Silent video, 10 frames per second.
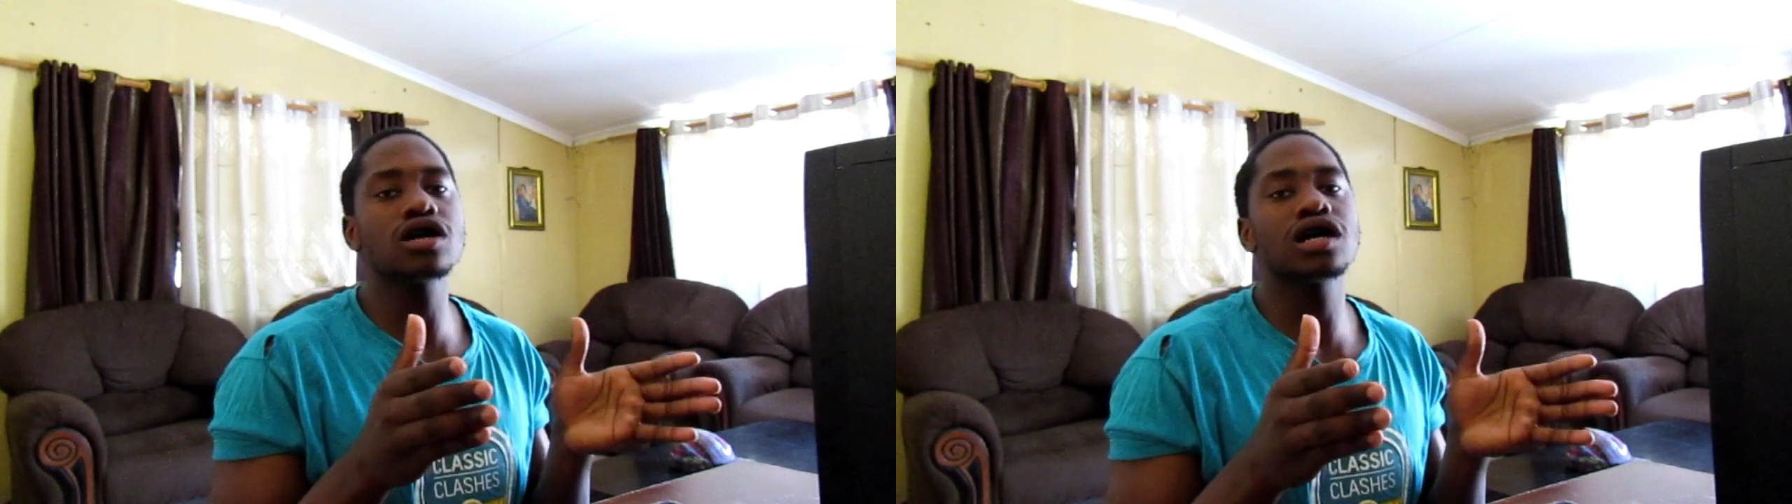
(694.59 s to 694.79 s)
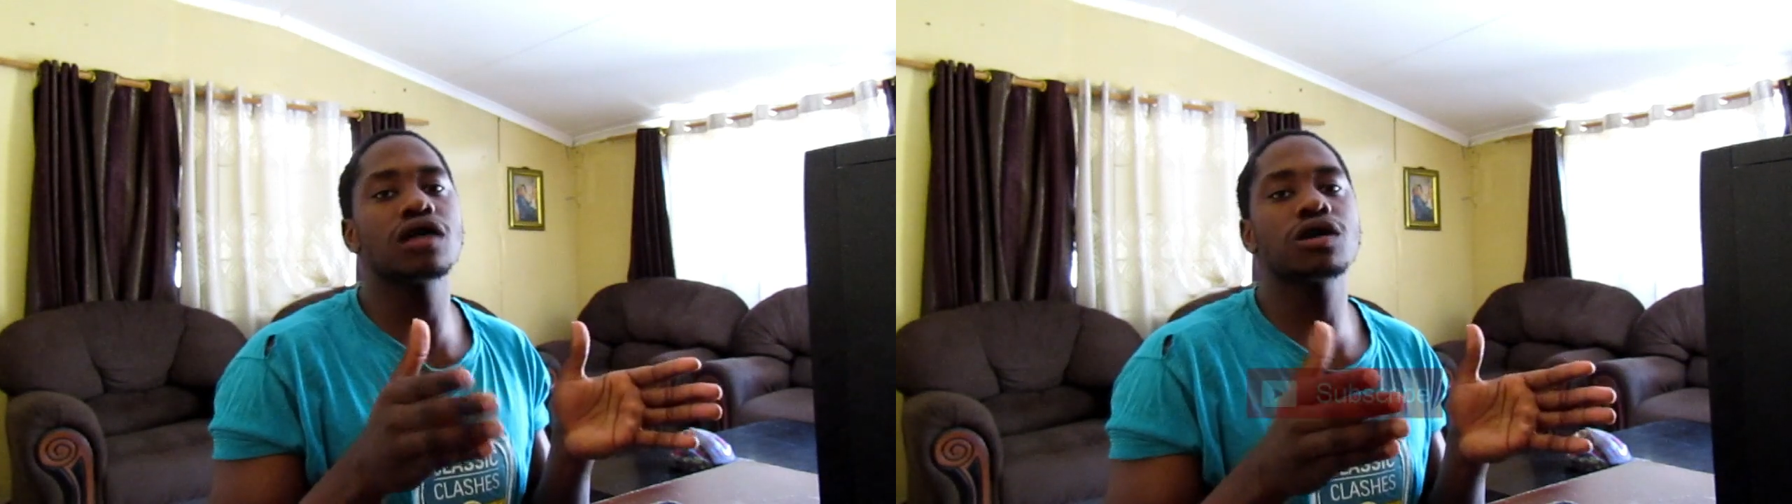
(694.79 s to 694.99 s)

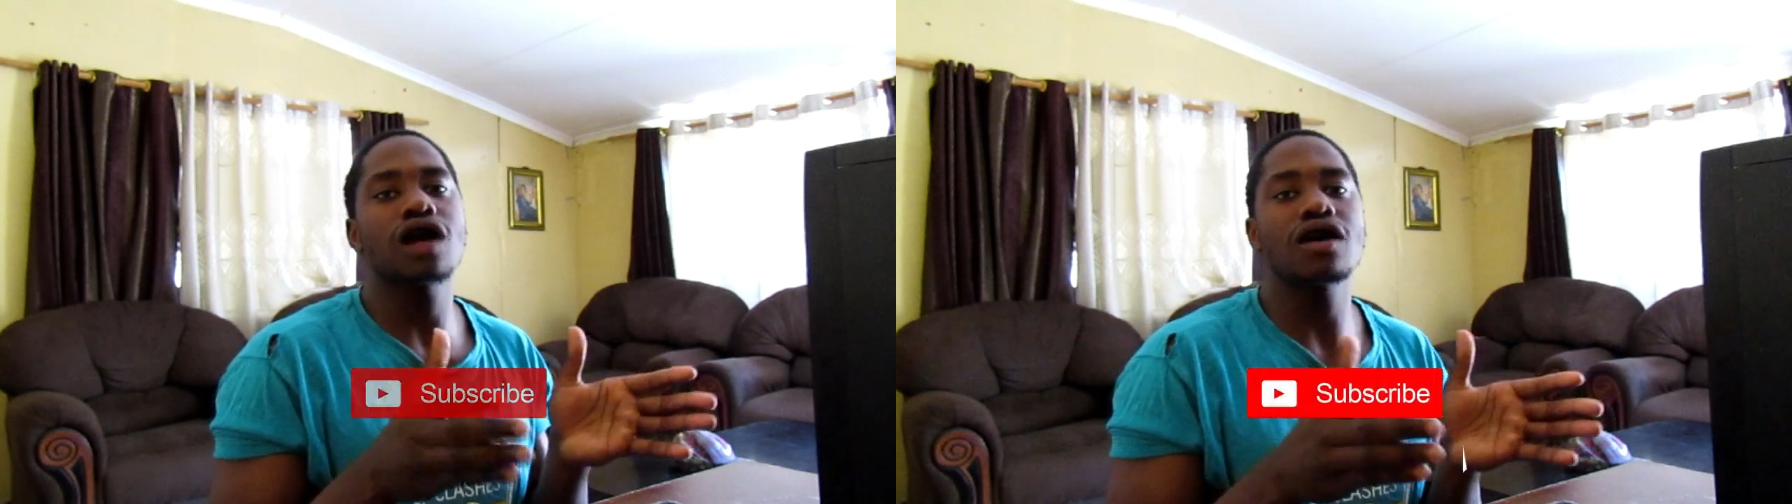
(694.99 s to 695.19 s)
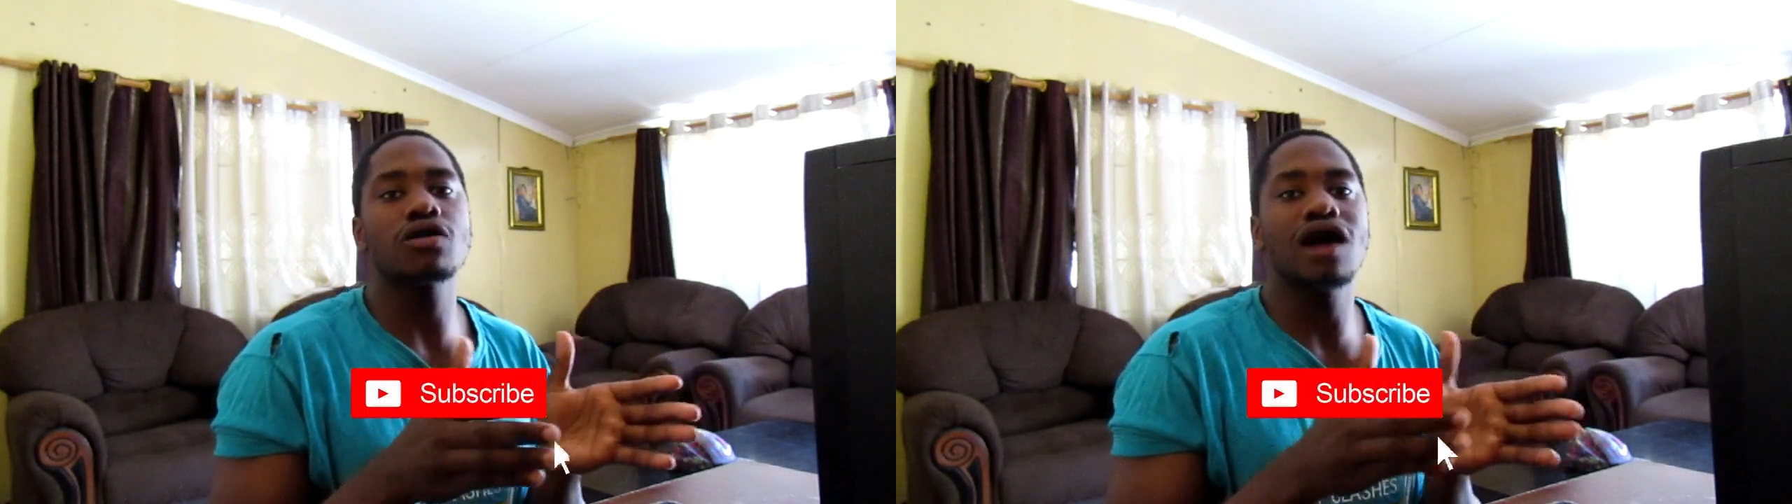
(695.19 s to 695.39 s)
to
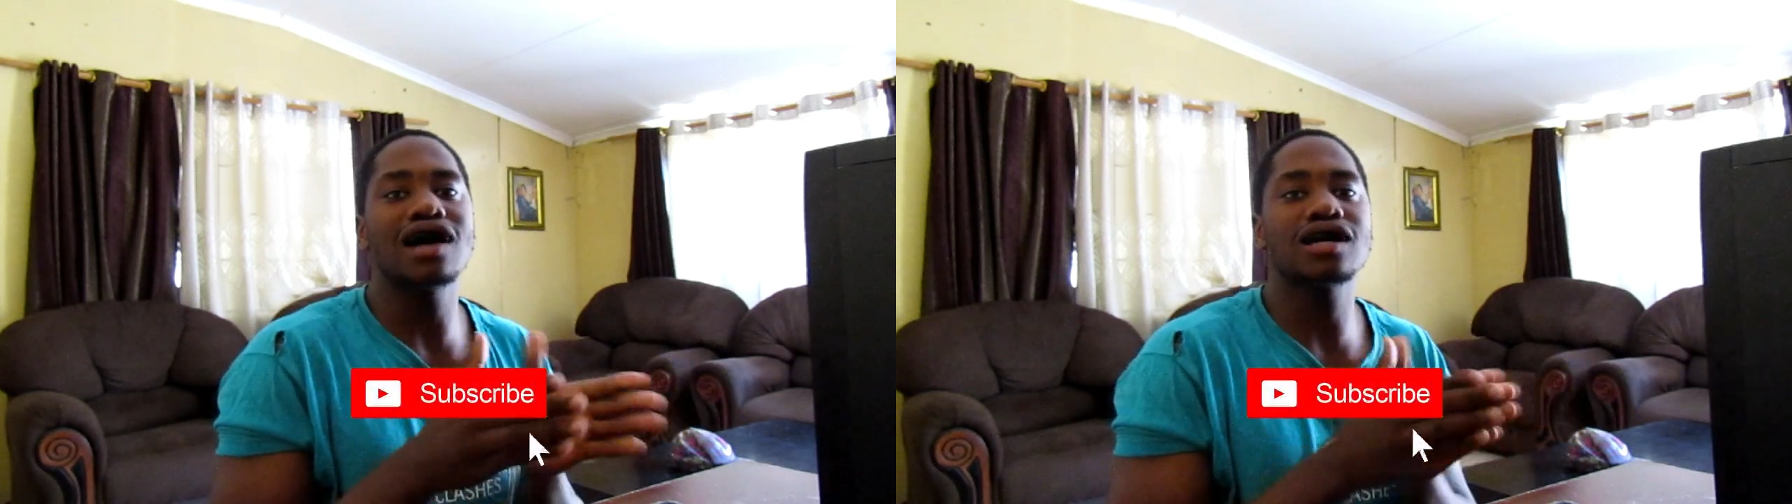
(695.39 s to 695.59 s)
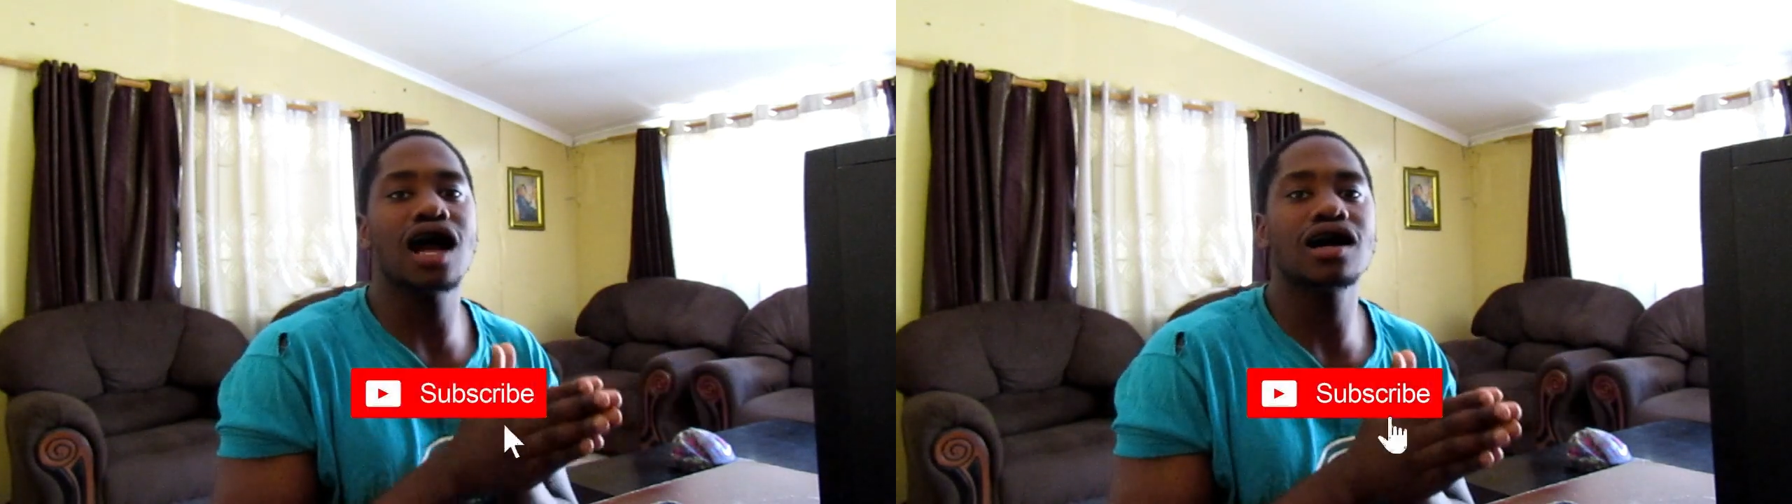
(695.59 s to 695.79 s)
subscribe to my
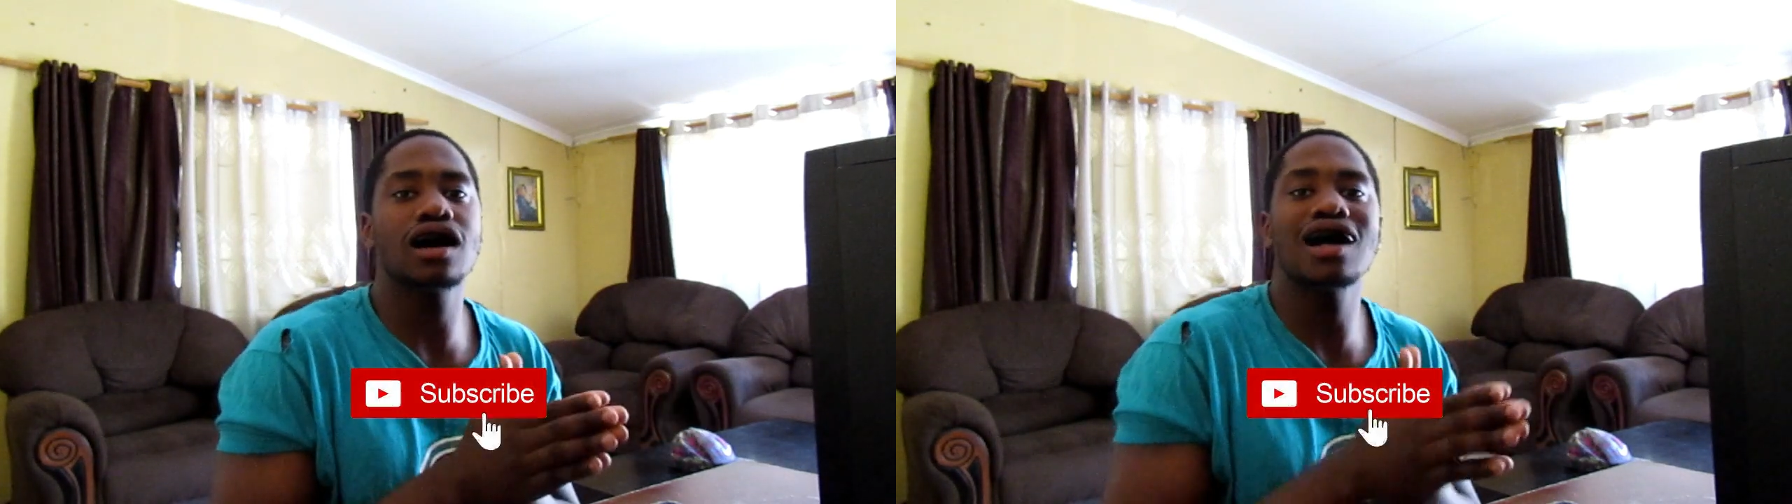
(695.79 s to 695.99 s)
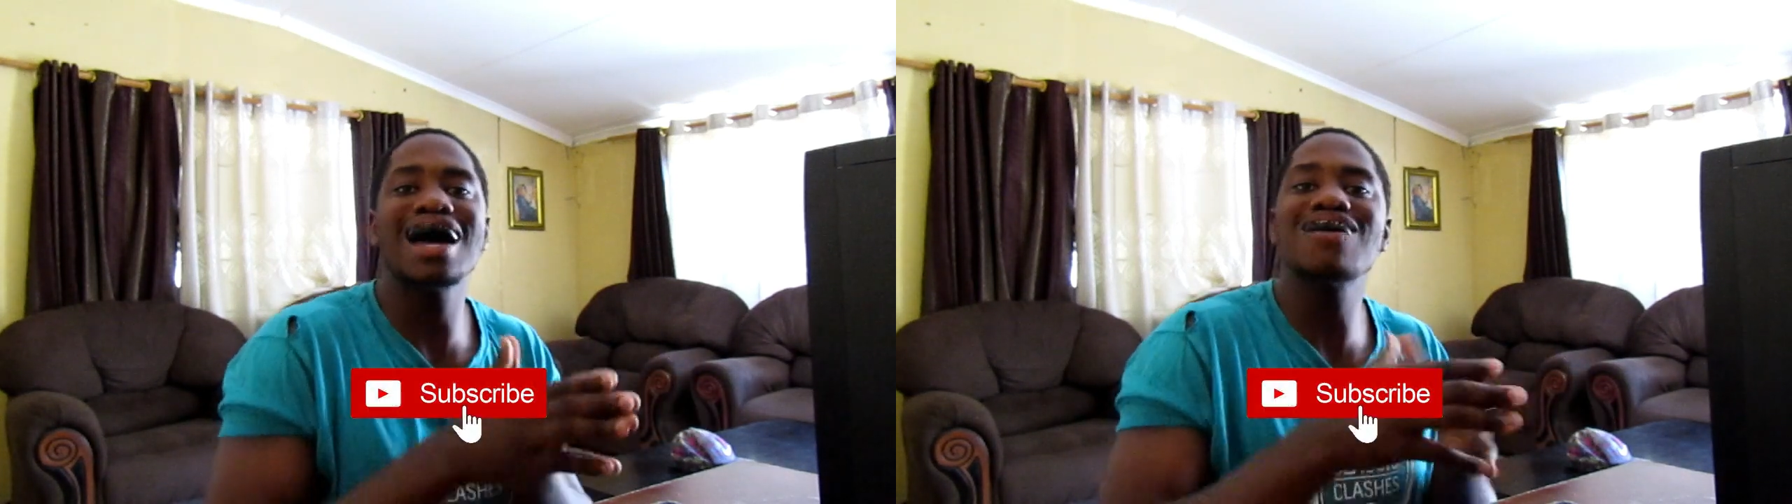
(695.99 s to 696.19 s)
channel